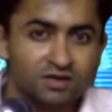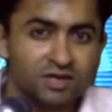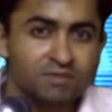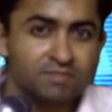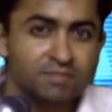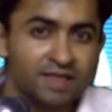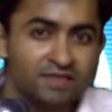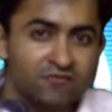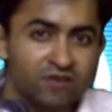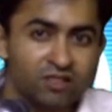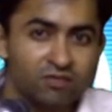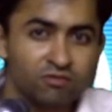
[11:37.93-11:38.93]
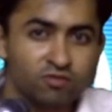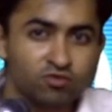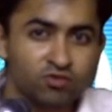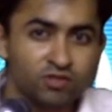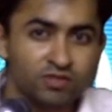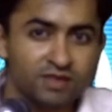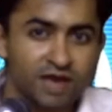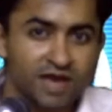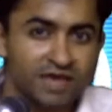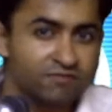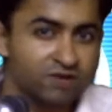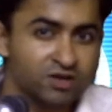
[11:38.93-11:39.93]
In massive transfusions, I
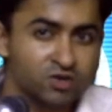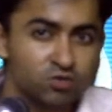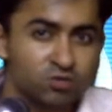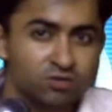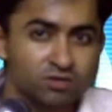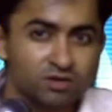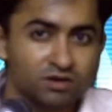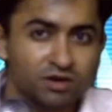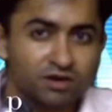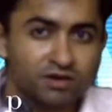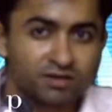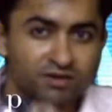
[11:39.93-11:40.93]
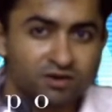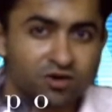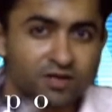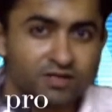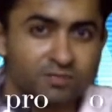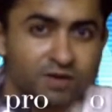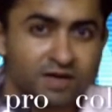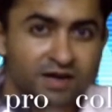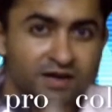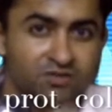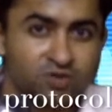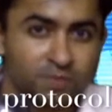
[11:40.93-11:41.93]
even use crystalloids,
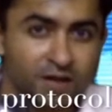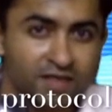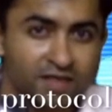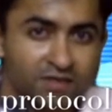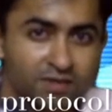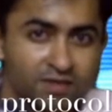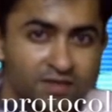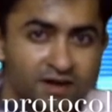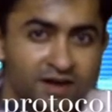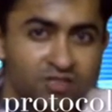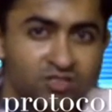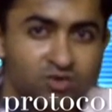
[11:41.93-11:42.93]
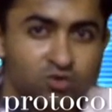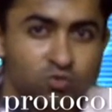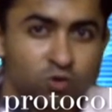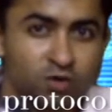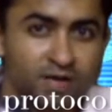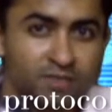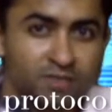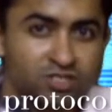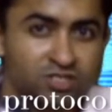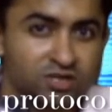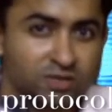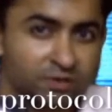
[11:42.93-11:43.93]
platelets or plasmas in addition to what I
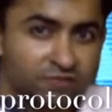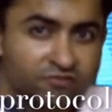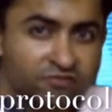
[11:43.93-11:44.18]
mentioned above.